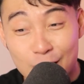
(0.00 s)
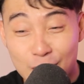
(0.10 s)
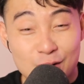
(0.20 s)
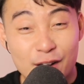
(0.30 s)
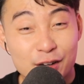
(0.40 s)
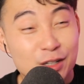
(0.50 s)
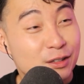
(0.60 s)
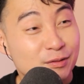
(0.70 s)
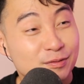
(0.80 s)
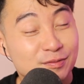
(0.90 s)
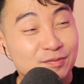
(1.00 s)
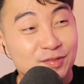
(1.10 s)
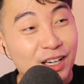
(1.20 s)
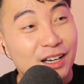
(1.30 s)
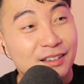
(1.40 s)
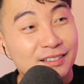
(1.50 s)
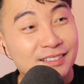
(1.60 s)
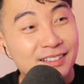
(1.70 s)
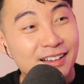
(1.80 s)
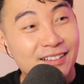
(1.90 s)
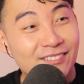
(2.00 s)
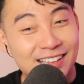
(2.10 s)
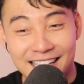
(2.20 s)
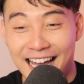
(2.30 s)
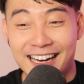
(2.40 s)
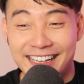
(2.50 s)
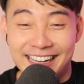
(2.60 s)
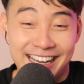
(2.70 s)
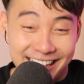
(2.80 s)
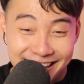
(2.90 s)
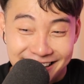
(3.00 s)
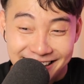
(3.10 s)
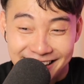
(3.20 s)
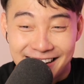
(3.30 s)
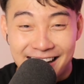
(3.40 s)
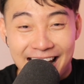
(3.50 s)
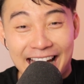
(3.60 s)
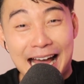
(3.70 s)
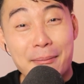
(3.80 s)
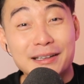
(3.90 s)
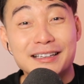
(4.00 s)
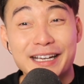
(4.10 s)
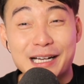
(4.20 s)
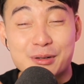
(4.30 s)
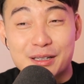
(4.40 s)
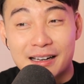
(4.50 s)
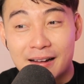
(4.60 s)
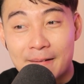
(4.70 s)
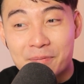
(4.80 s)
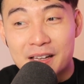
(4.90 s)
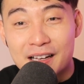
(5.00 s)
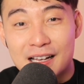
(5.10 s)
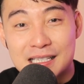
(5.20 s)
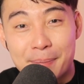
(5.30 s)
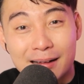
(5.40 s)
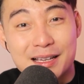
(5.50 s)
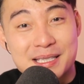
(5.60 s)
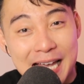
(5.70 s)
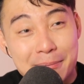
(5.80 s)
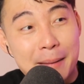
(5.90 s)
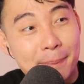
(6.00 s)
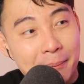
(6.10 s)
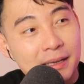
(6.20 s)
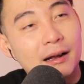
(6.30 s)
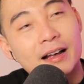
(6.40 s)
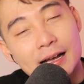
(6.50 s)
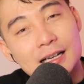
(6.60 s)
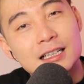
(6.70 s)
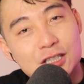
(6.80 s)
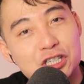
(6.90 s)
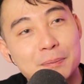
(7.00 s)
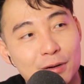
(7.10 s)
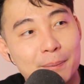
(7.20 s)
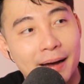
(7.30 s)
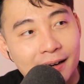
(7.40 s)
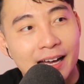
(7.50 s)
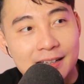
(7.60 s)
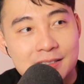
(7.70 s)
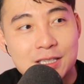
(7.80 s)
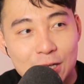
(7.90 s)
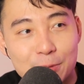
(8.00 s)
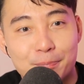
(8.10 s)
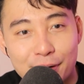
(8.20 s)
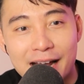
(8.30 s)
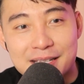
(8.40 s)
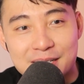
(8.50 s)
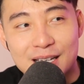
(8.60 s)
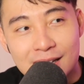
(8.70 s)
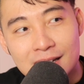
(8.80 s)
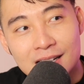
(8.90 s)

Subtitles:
It was very good. Yeah. The Lion King and Hamilton tickets were... It's about the same. I mean, okay, a little cheaper, but still pricey.